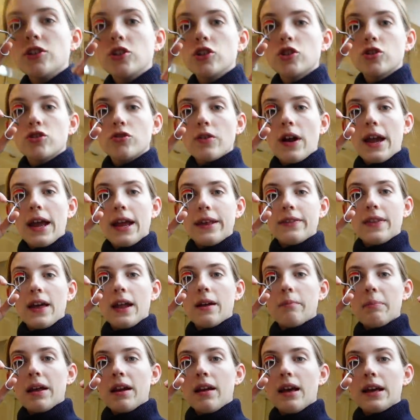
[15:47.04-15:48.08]
straight, they're
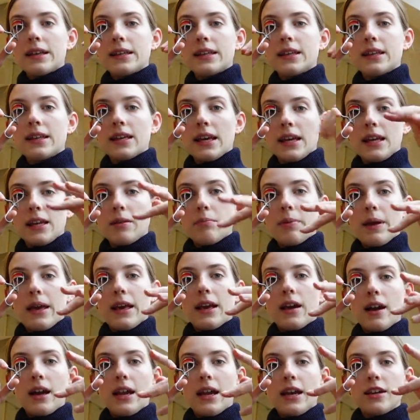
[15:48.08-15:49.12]
a bit like guinea
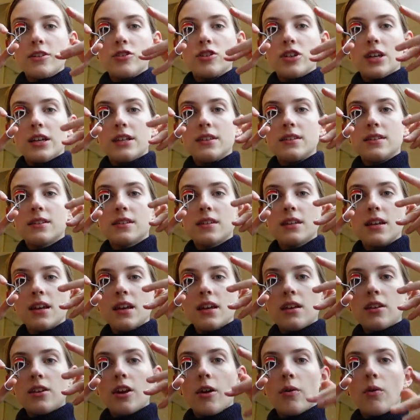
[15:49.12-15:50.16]
pig eyelashes.
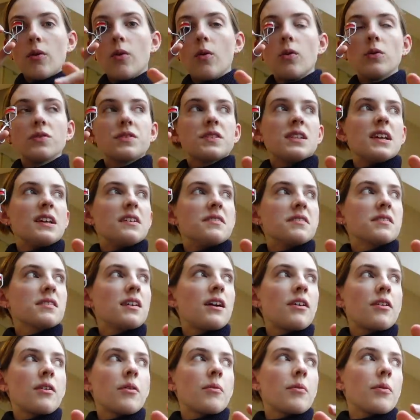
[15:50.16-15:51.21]
No, horses.
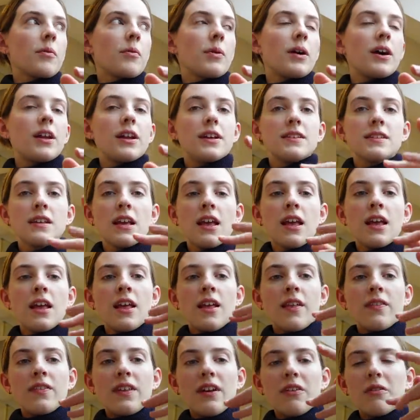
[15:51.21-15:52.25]
I don't know what the word is.
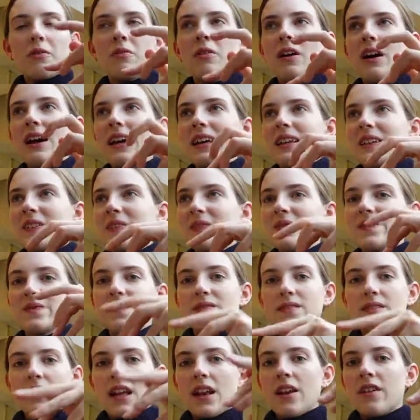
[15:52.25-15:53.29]
They're all like,
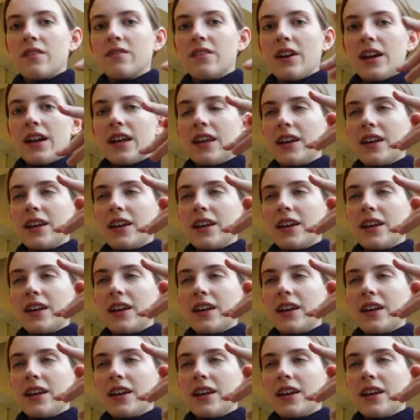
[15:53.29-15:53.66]
they're not very